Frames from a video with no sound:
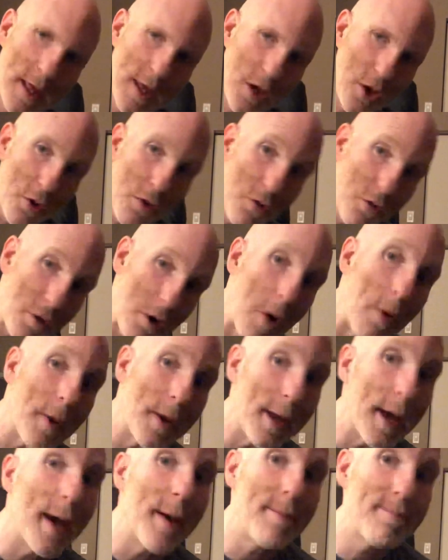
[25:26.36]
you're
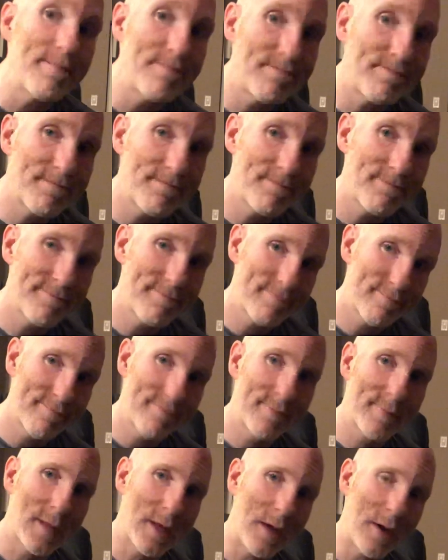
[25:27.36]
growing up,
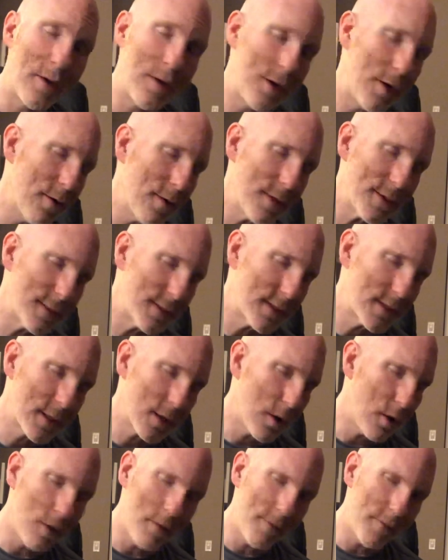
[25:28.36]
you're a
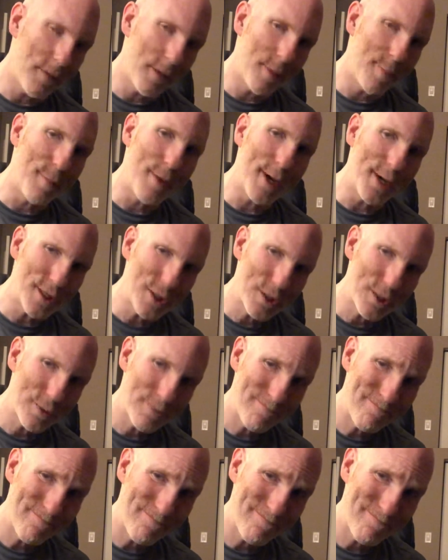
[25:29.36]
skull full of mush,
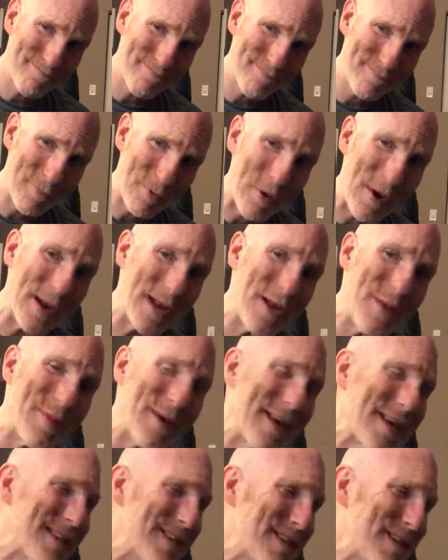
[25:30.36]
ready to
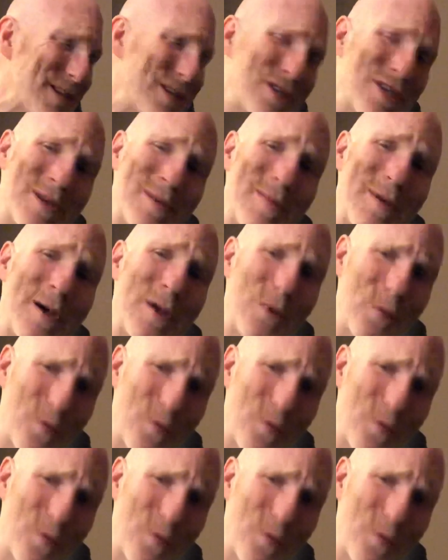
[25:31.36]
be conditioned by